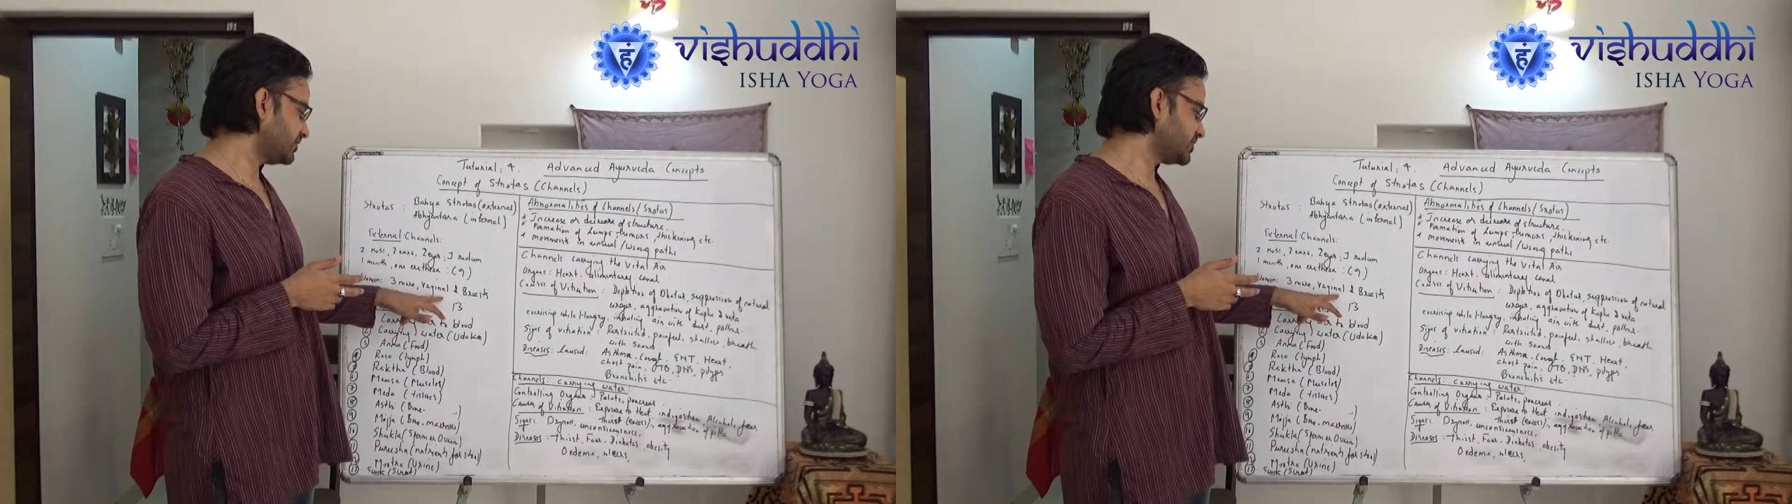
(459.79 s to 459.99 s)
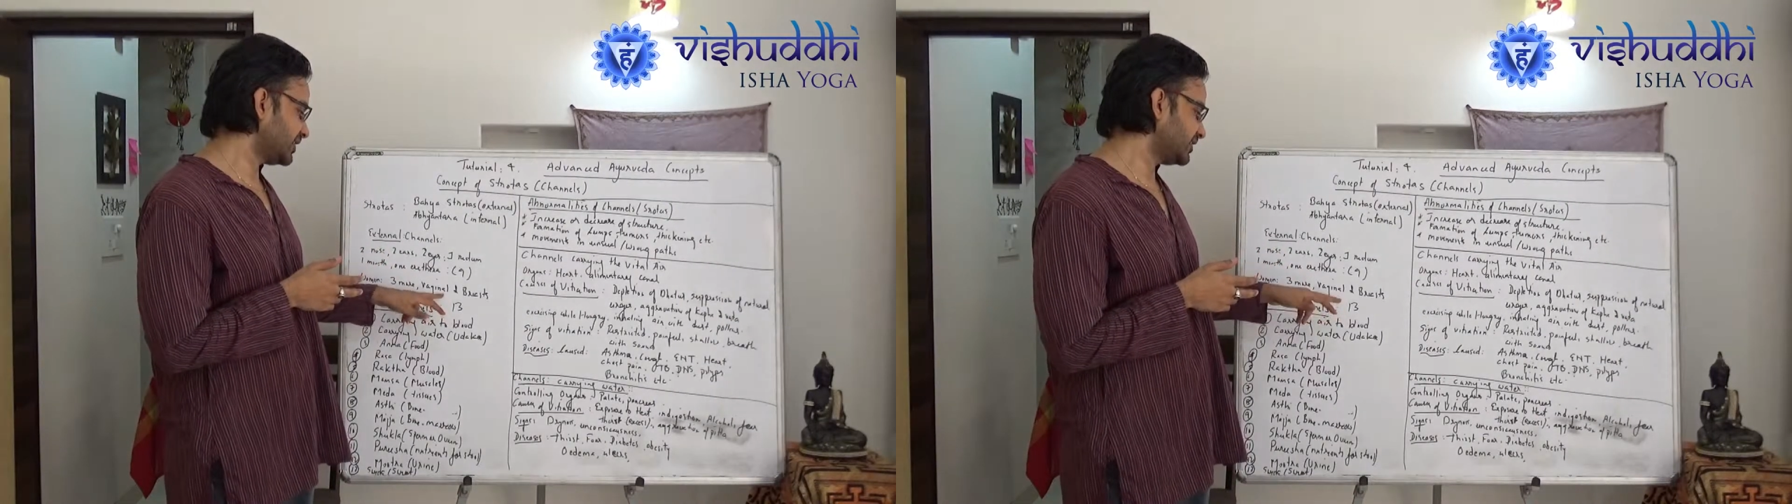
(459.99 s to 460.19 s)

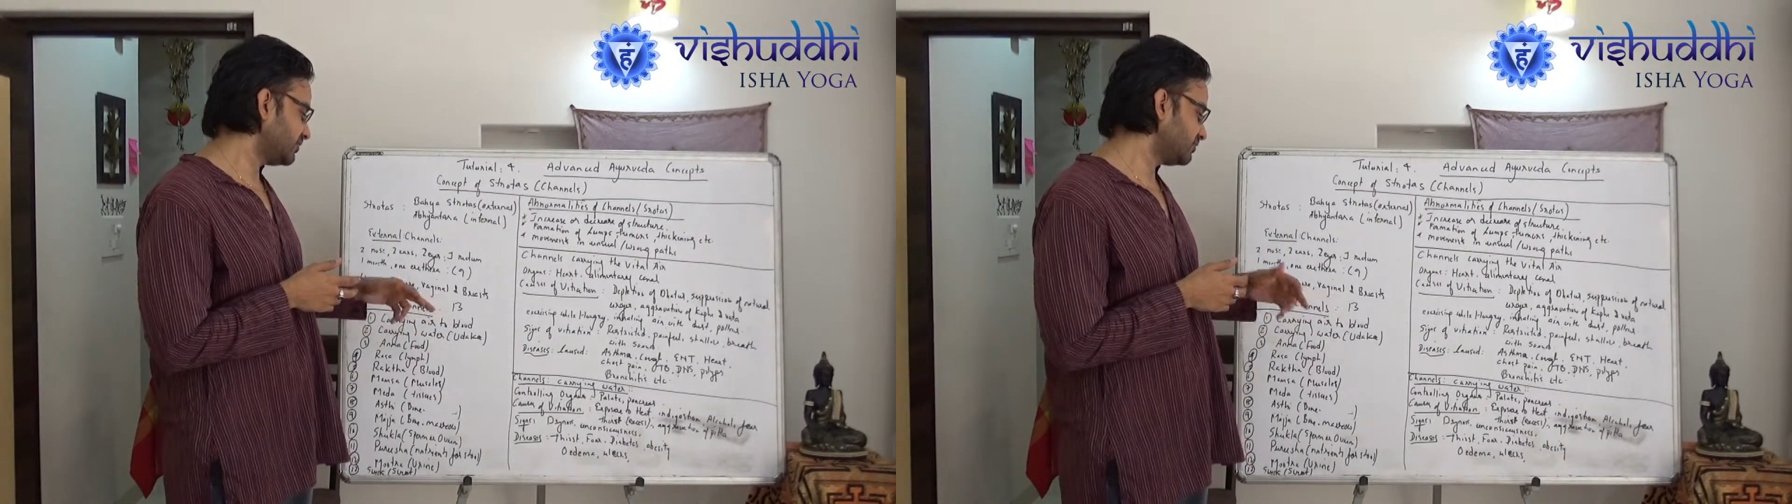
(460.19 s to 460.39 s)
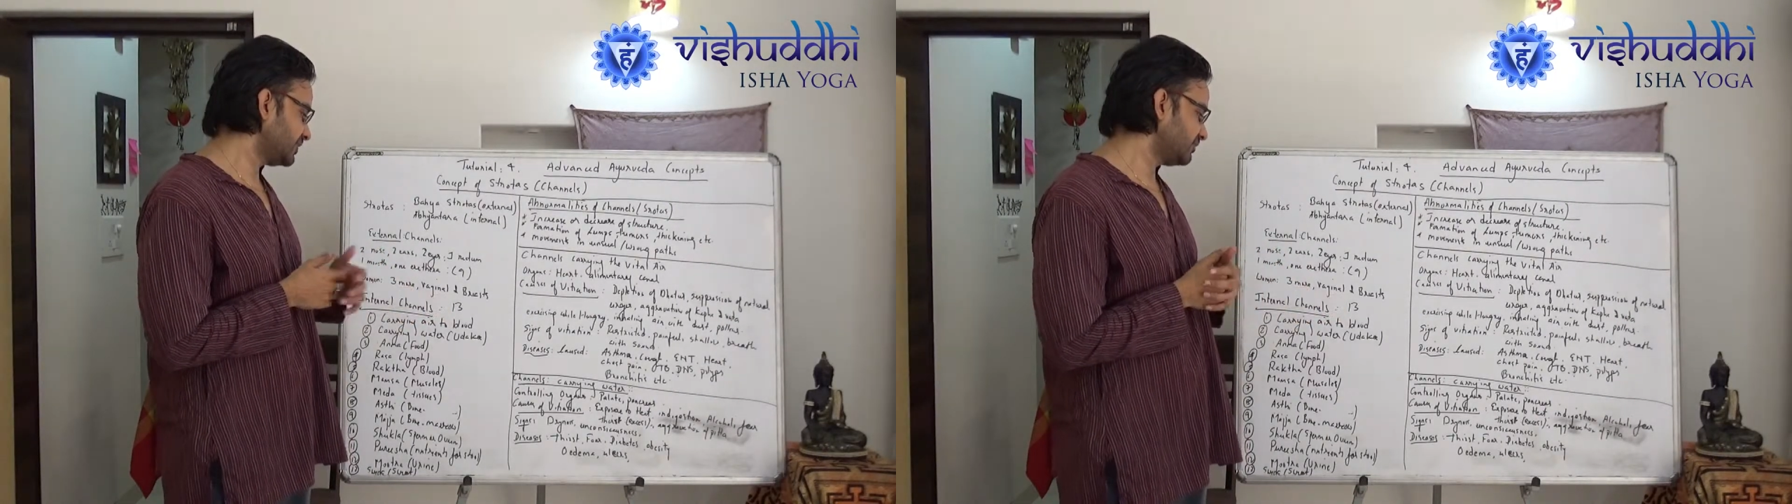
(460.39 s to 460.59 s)
vaginal
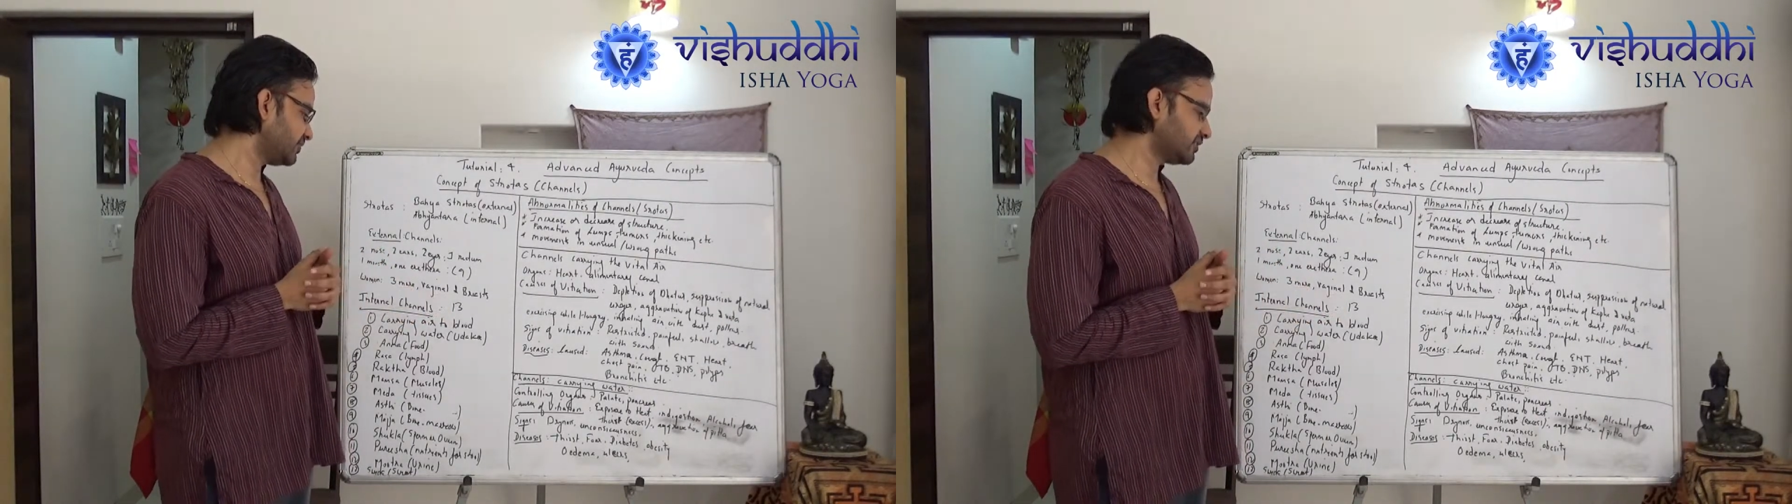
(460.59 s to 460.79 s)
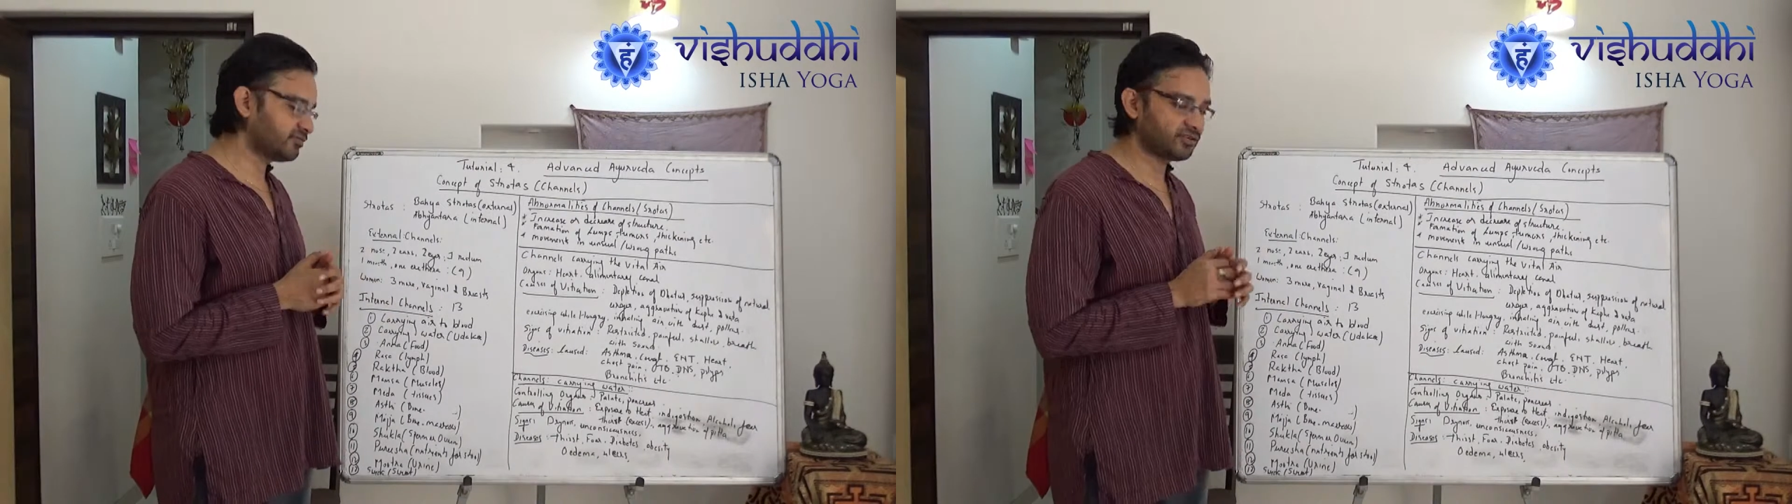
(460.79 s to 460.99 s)
opening
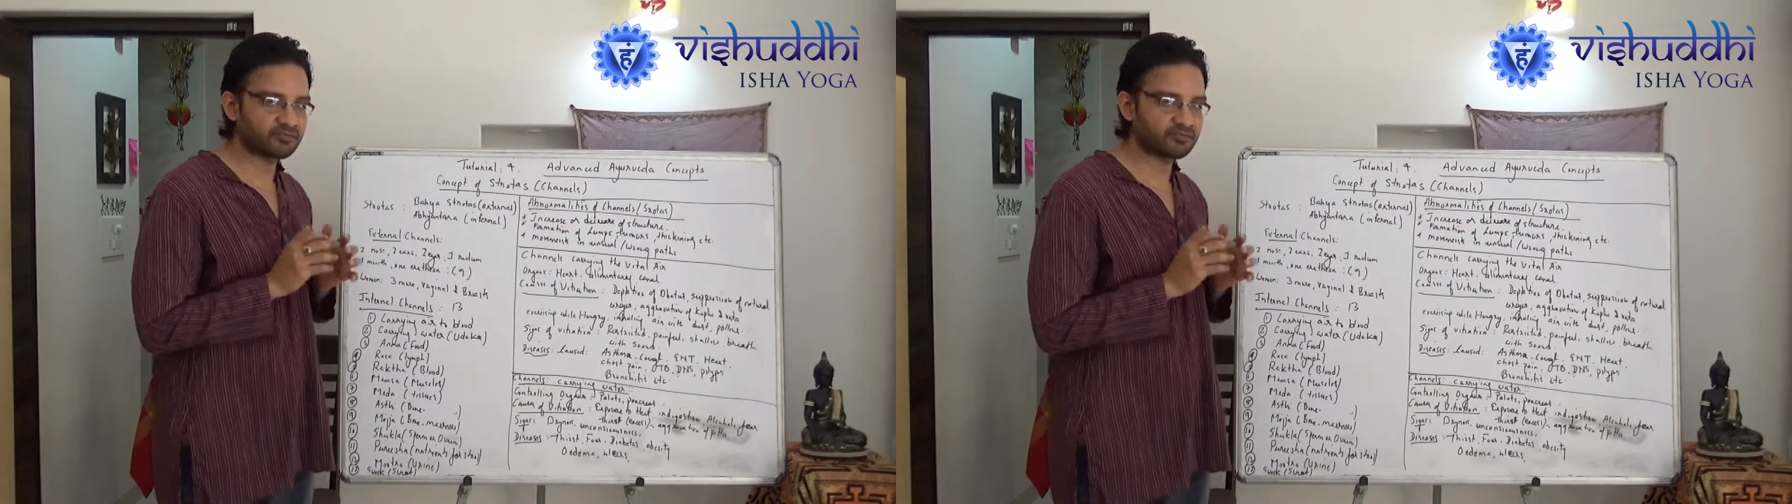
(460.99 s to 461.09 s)
for the flow